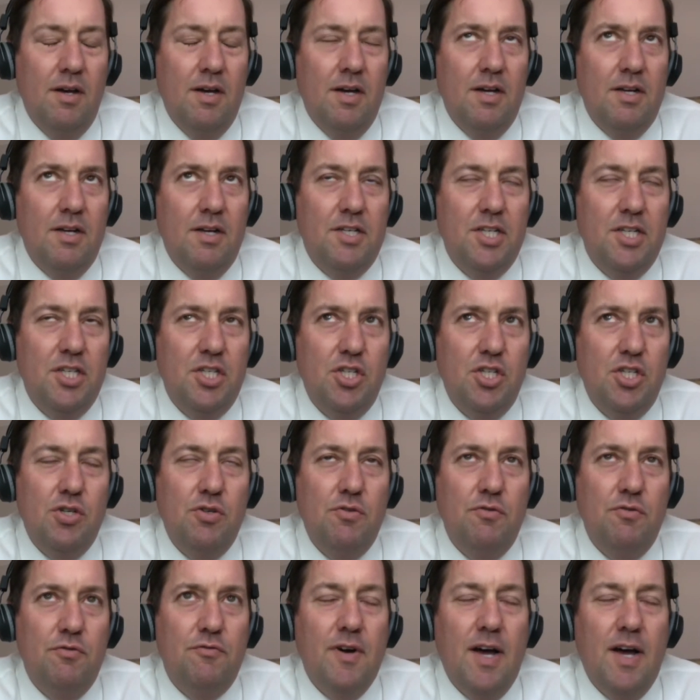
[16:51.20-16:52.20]
Did you
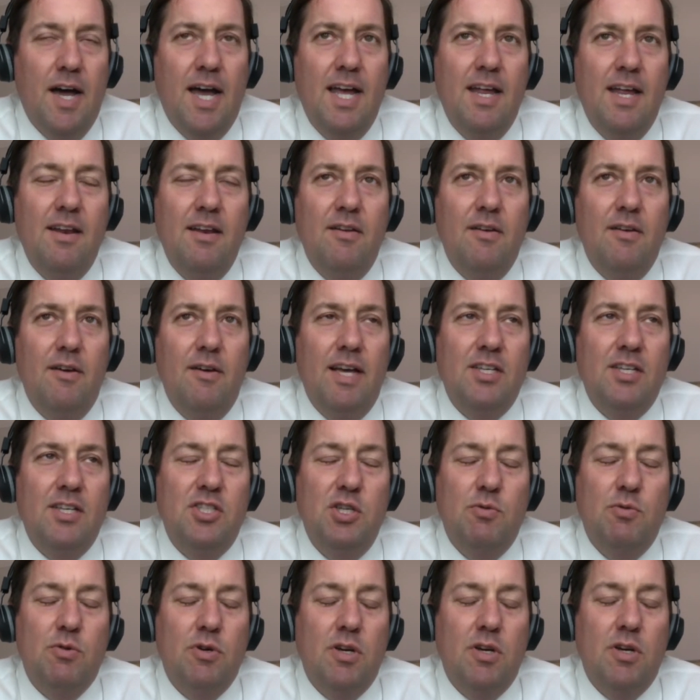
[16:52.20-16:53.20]
find as you
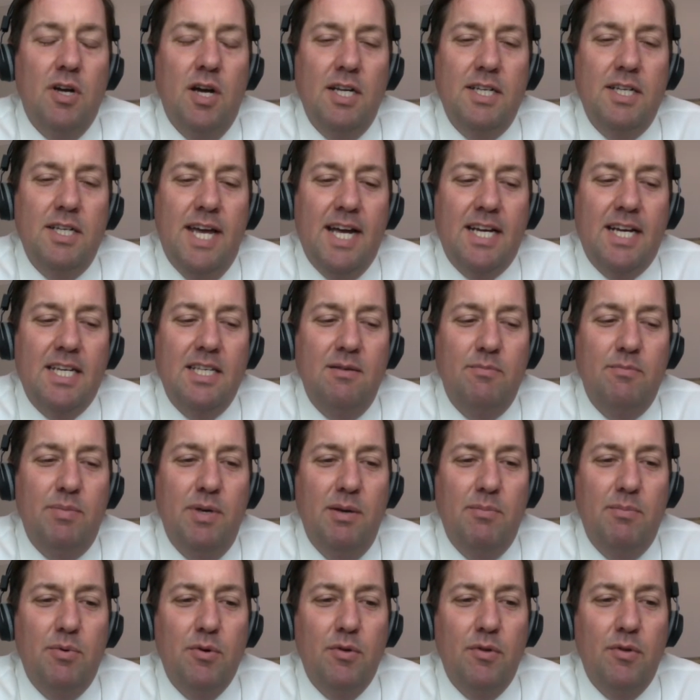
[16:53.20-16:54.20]
were contacting
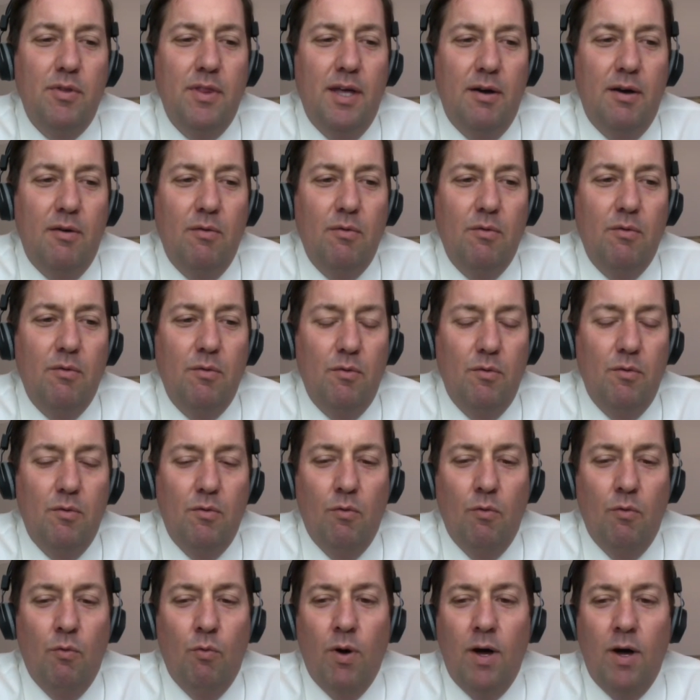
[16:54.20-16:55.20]
people that
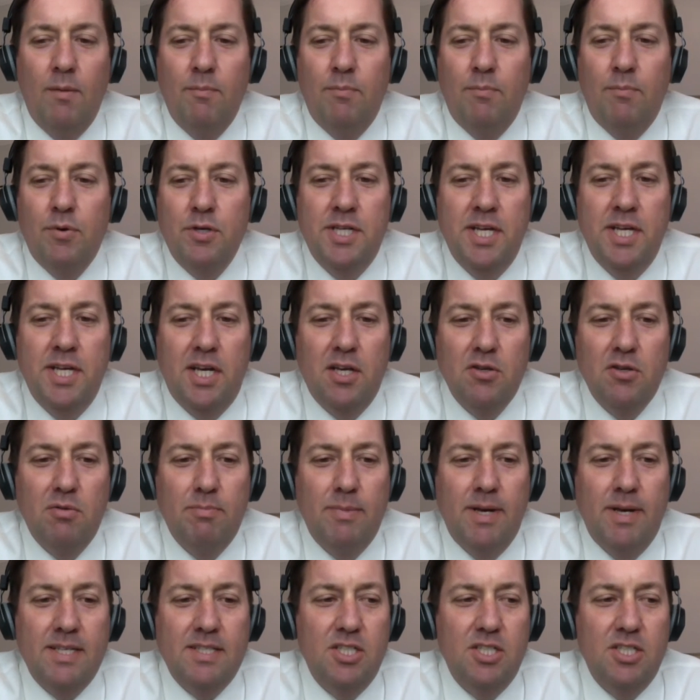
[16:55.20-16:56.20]
one particular
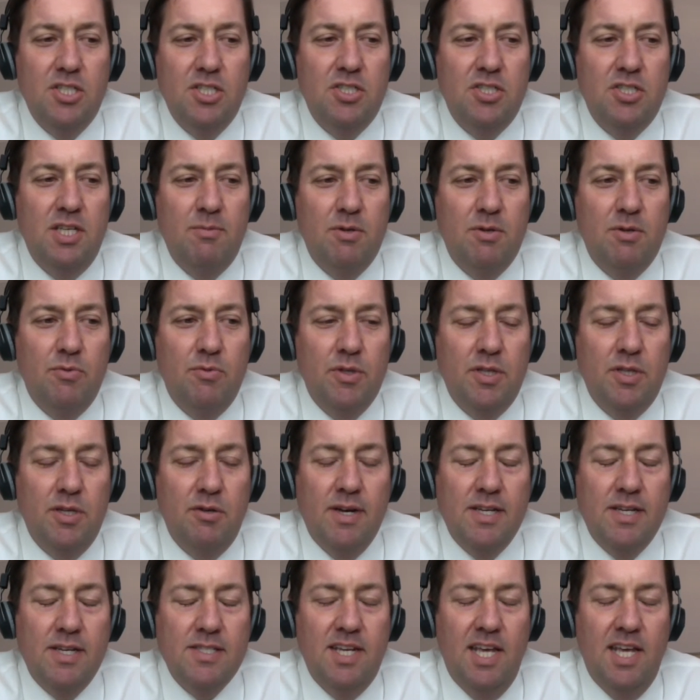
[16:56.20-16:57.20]
message seemed to really
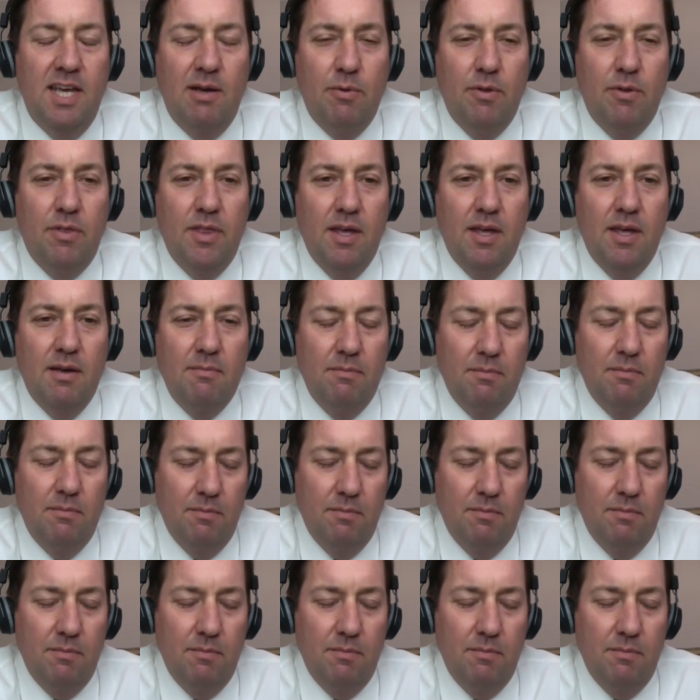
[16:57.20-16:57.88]
resonate with them?